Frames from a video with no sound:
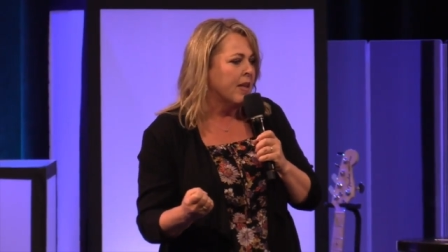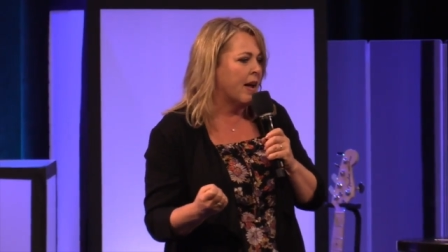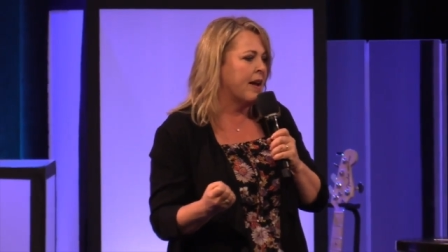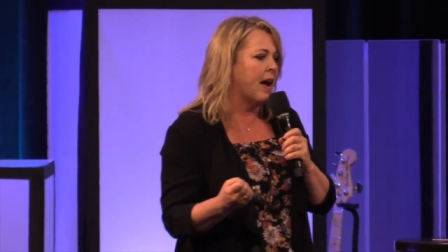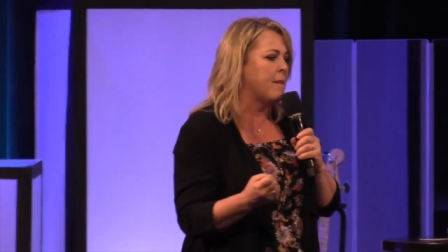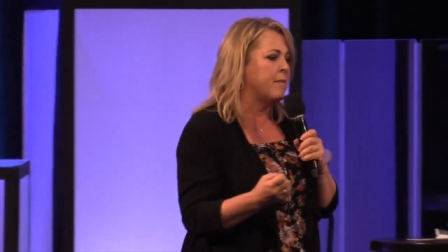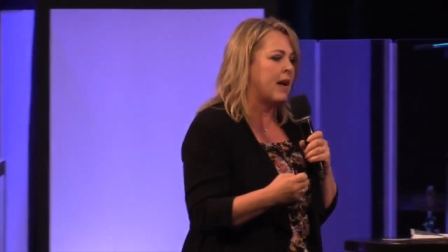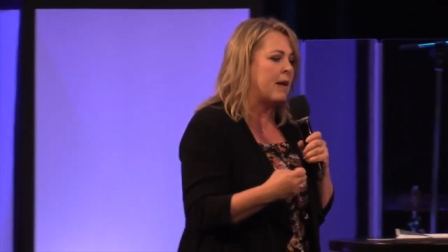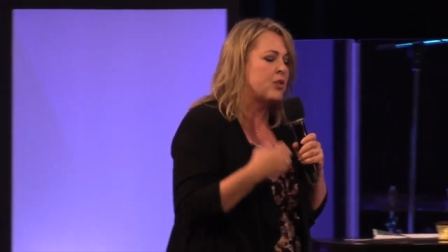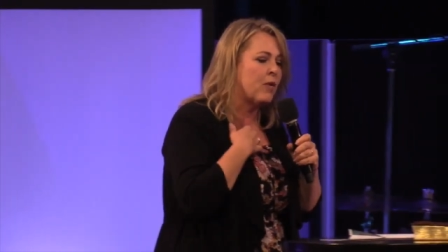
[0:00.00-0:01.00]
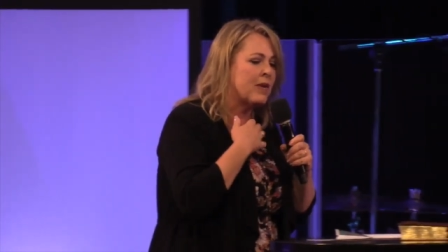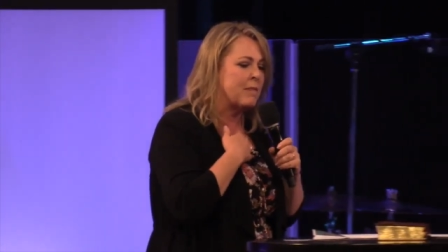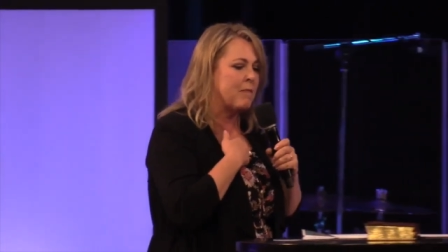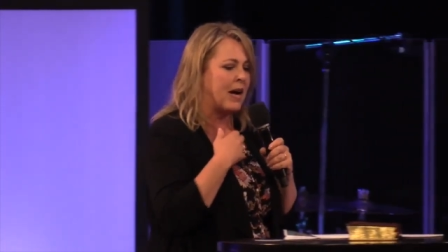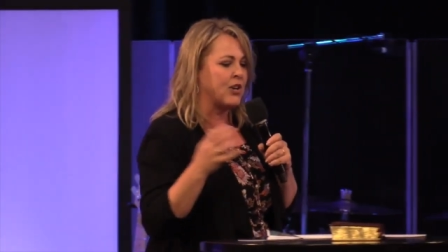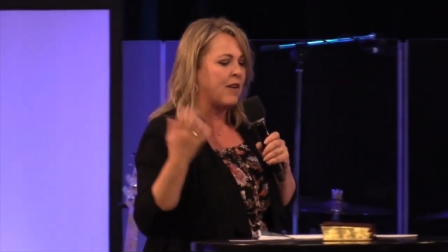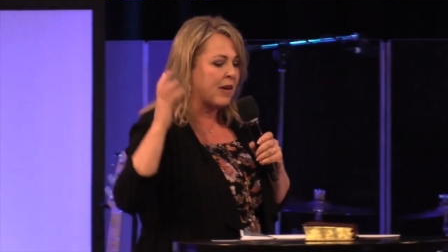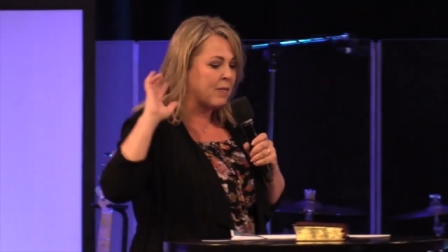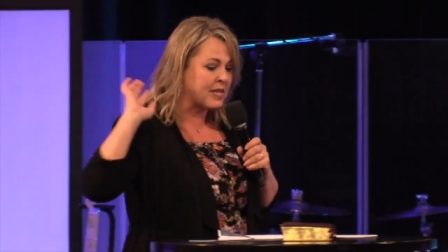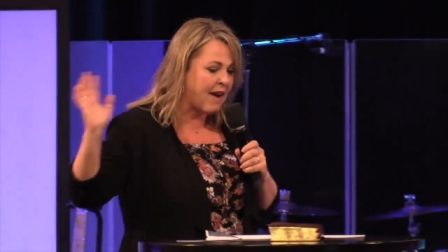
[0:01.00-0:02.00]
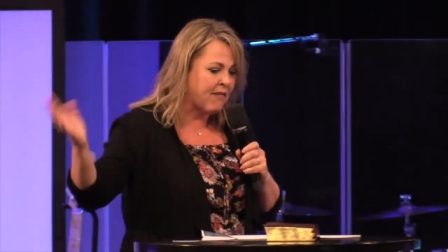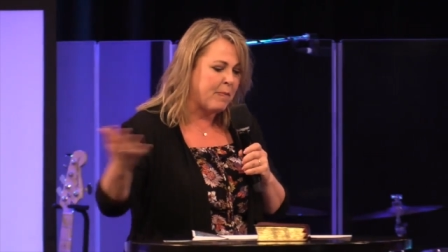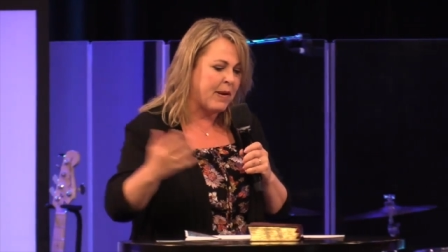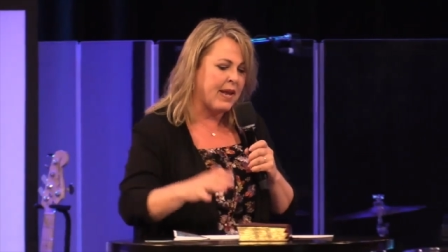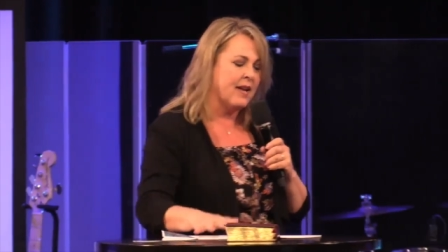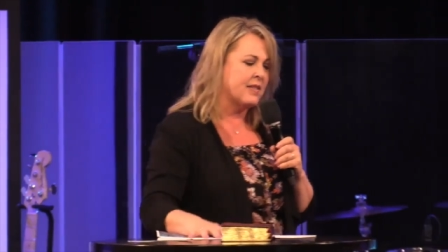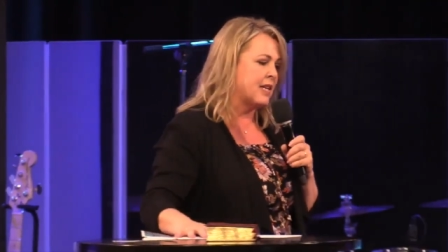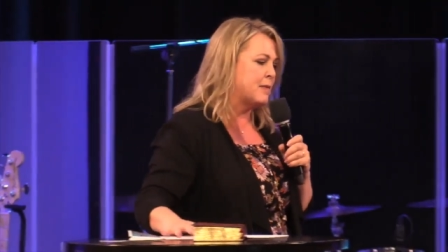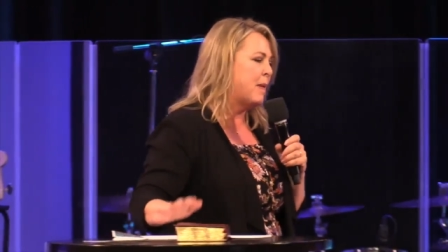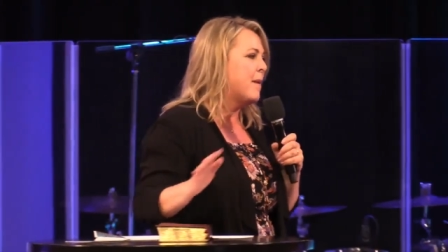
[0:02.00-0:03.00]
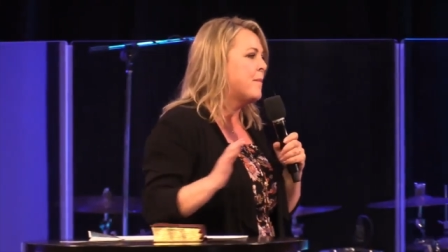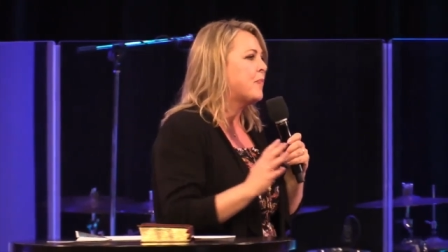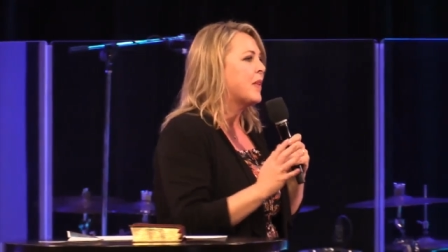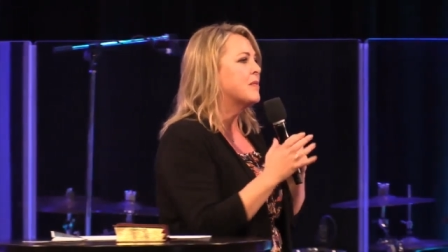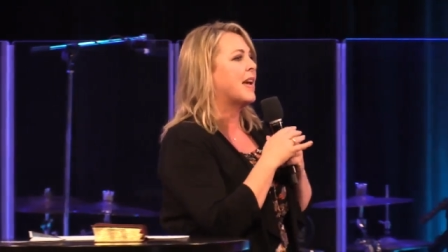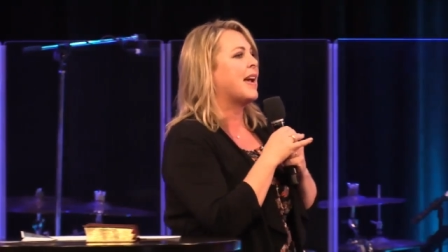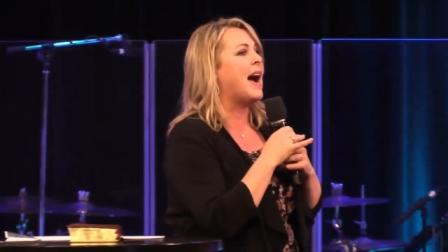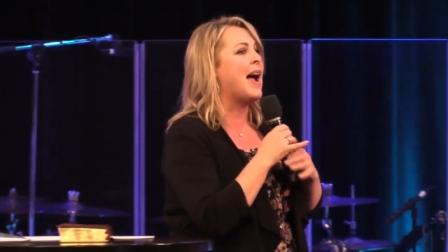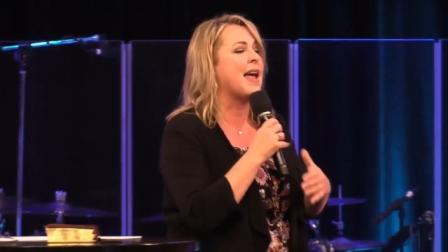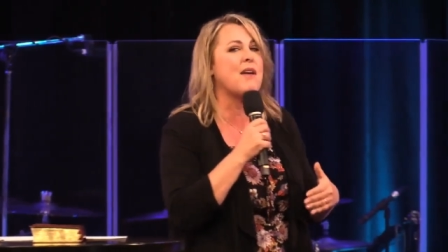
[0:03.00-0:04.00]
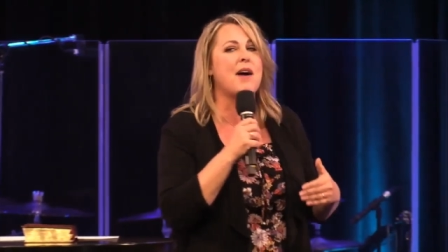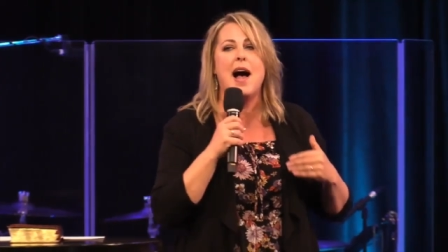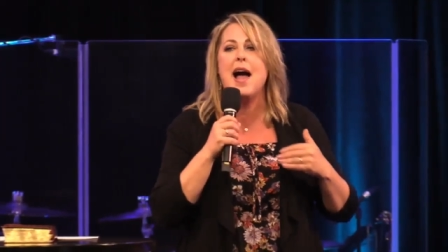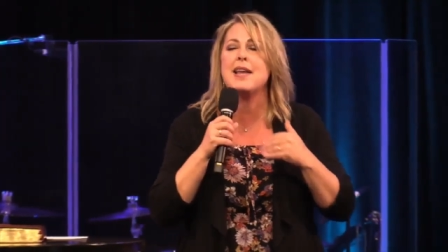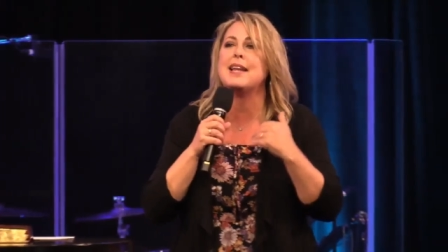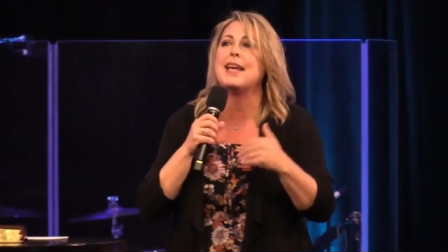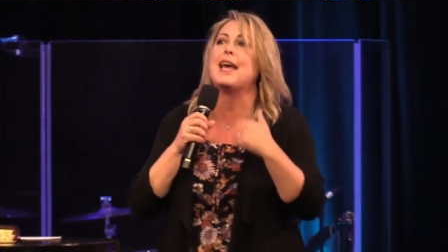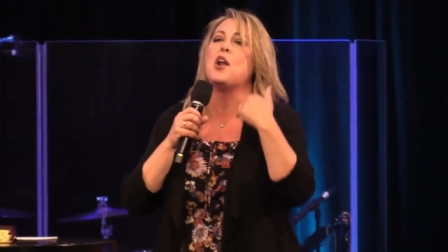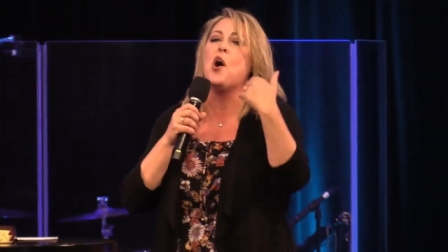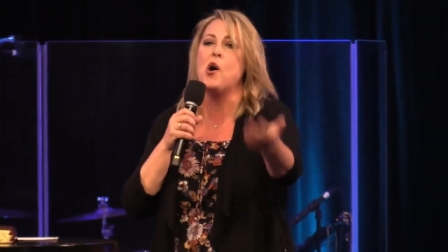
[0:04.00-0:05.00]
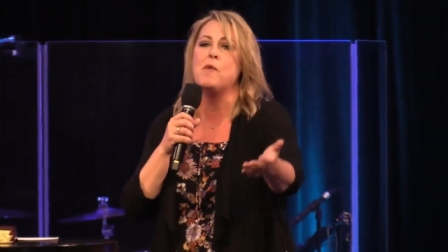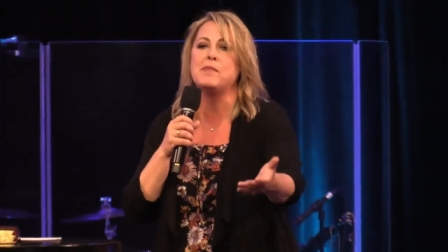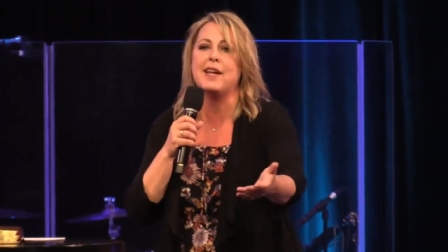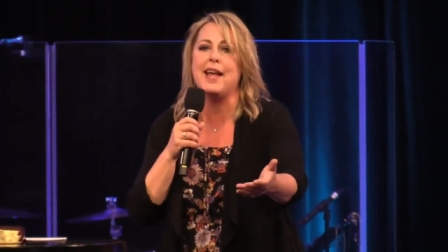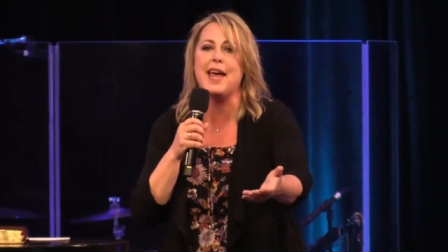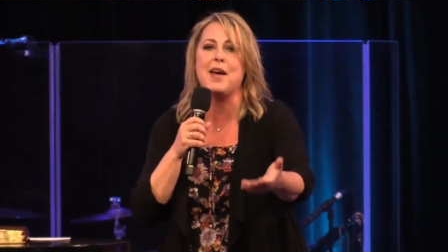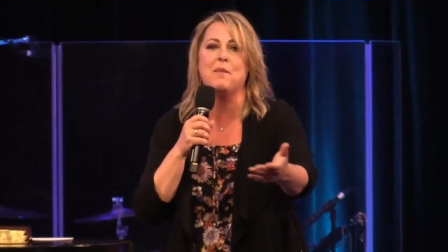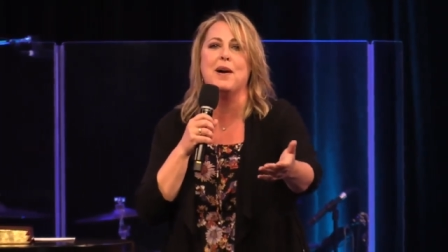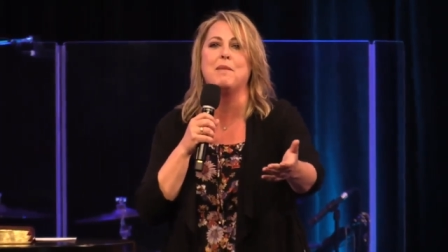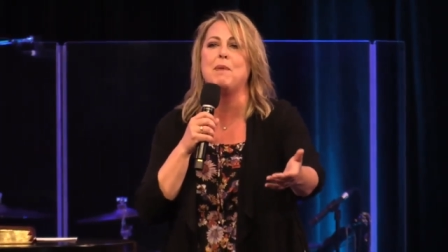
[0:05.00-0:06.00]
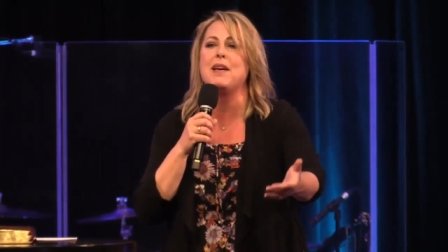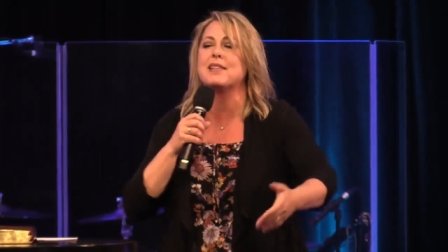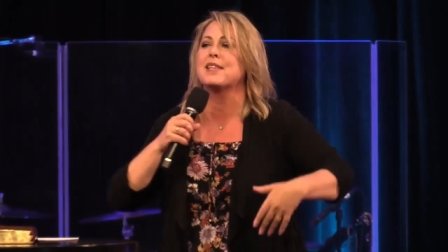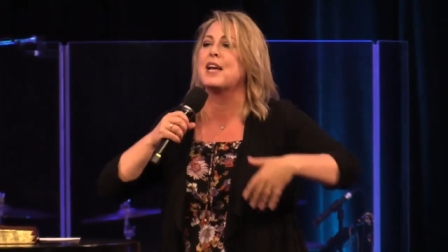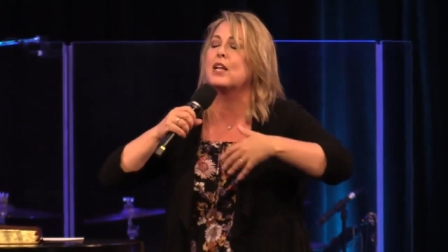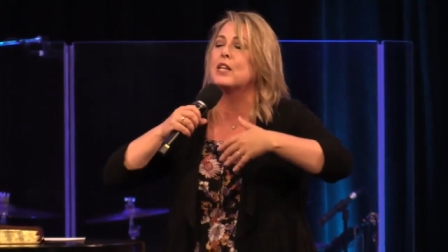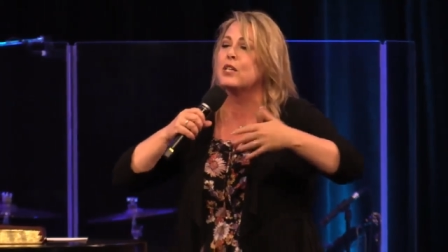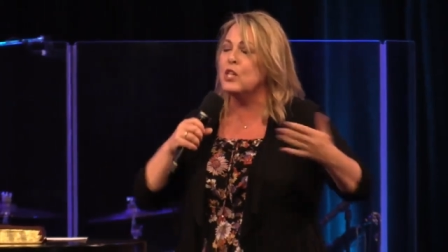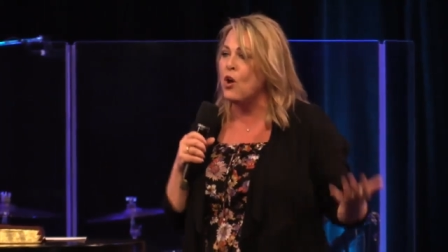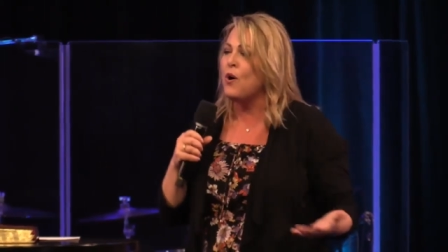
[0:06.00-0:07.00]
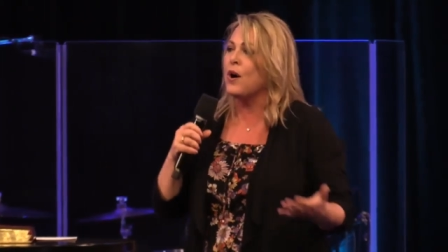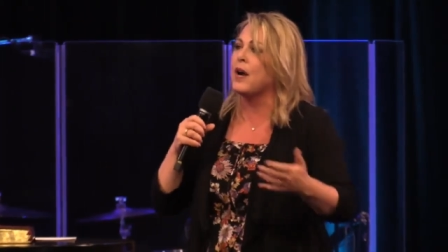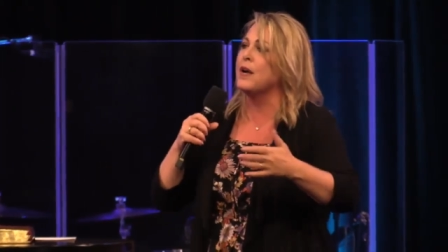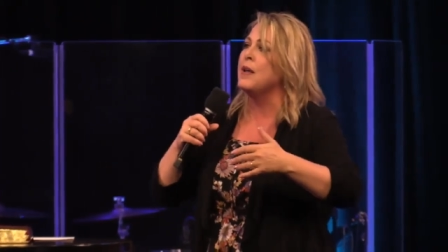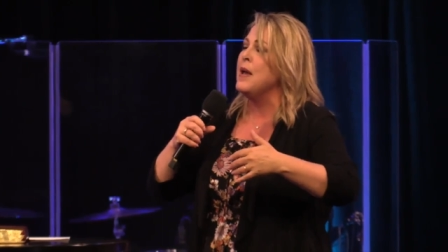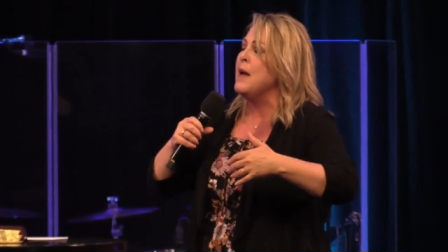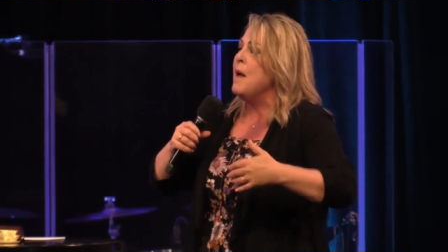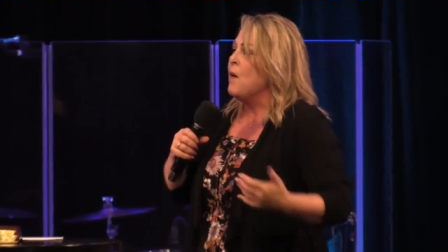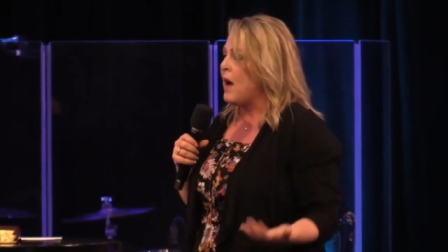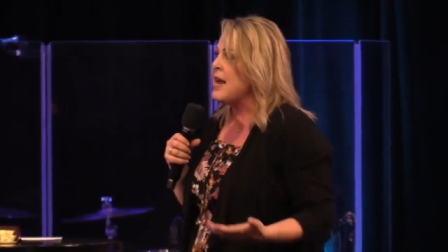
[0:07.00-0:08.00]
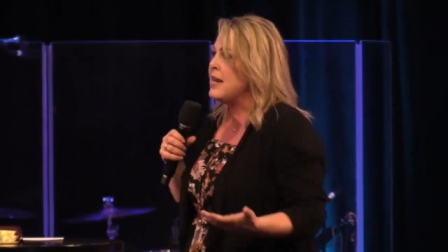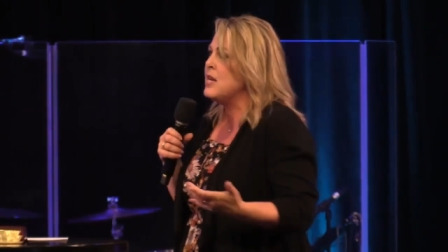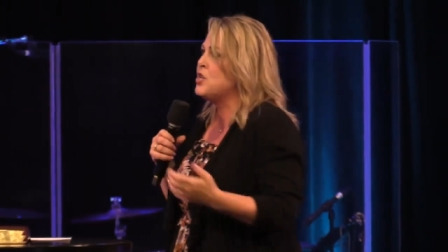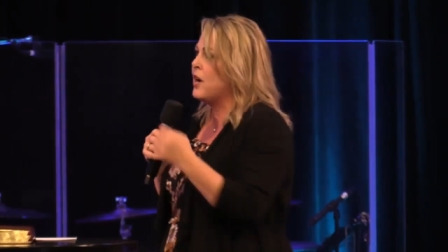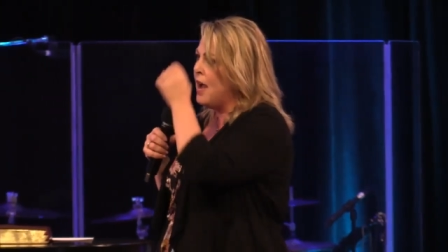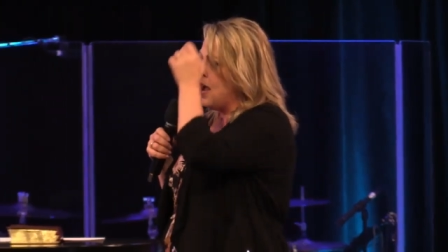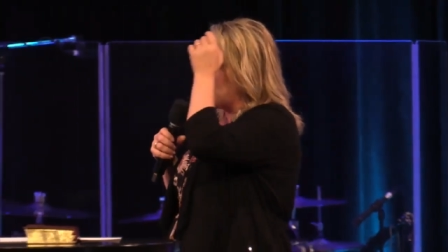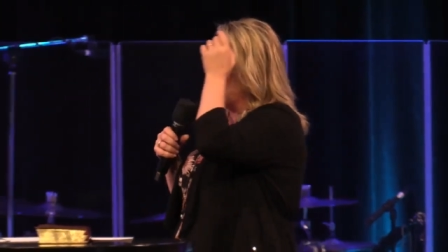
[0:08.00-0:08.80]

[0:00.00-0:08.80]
And I'm I'm sure it wasn't my driving it was everybody else's but it was like I I need to get home today in one piece. Like Lord, I need your help.